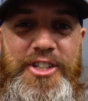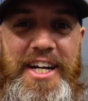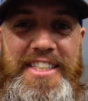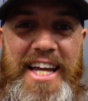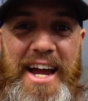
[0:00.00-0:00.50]

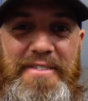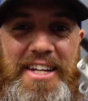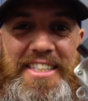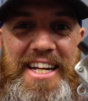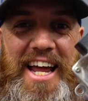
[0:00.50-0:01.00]
just
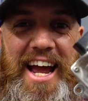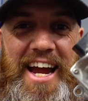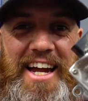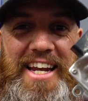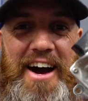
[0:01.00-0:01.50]
came in
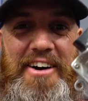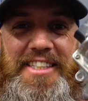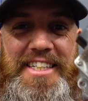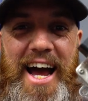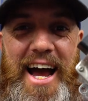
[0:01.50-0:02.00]
today. Now
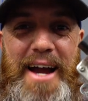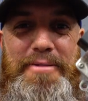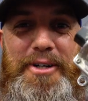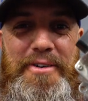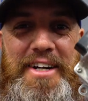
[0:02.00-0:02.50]
it's
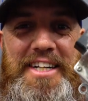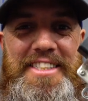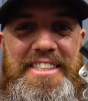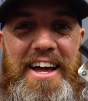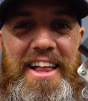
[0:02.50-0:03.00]
time to
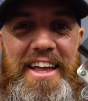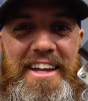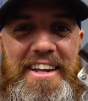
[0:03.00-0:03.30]
reinstall